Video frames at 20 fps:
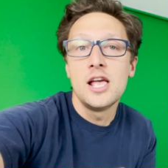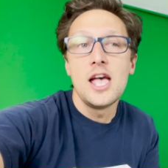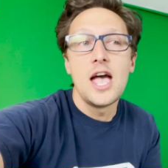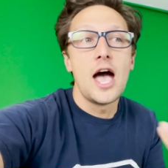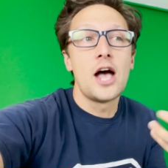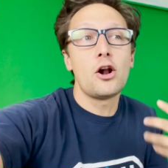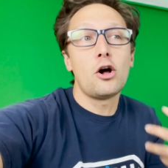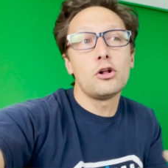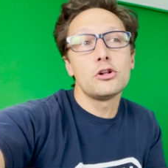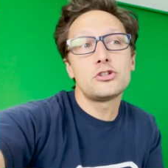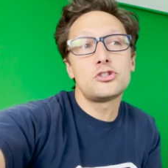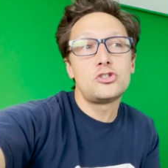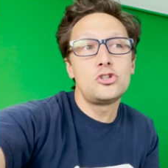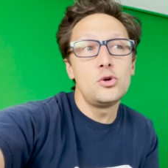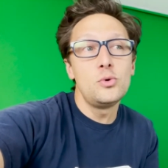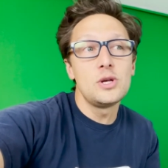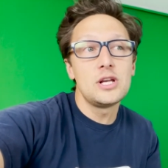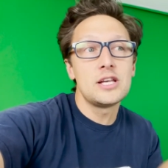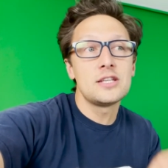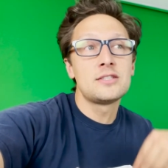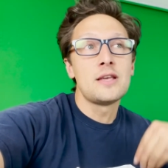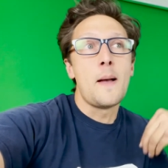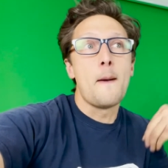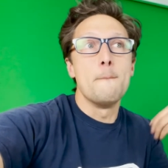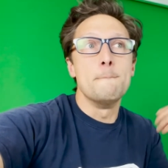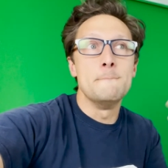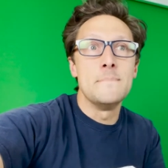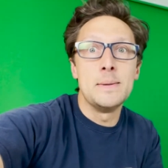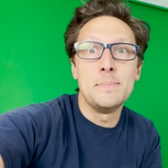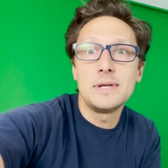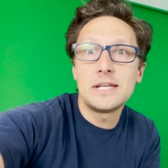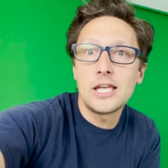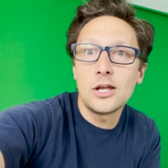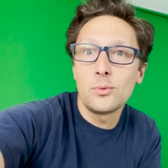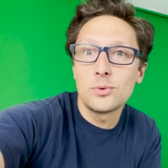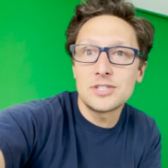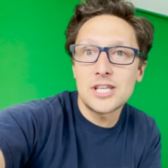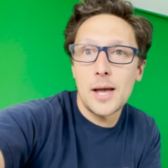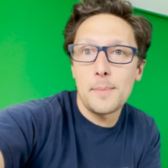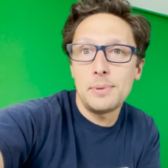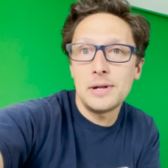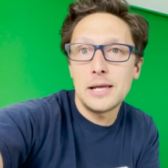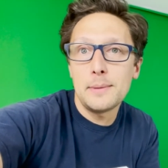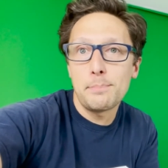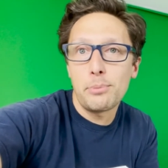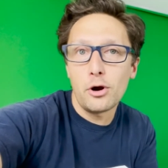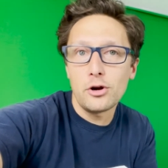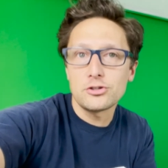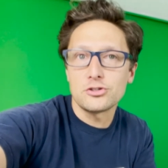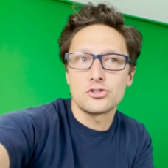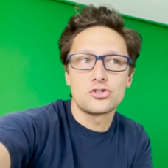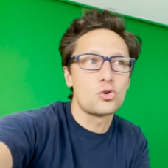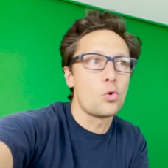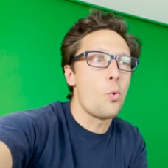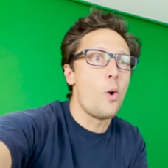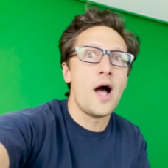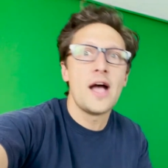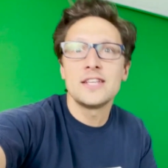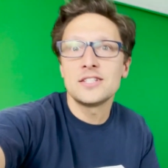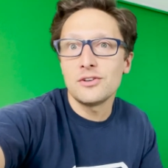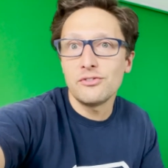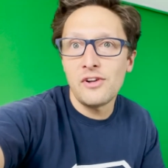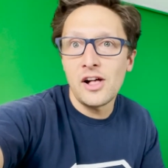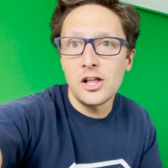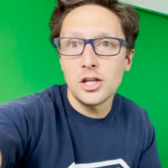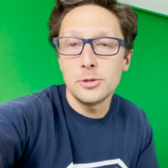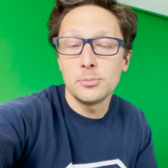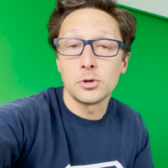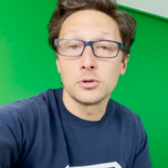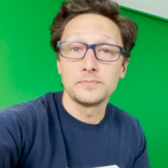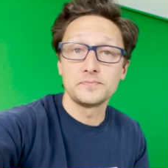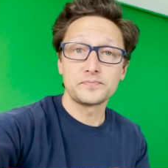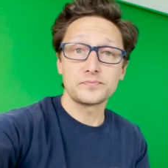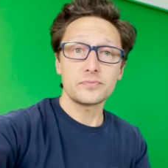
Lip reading: And all it's doing is mimicking what's happening in person. So why is it valuable?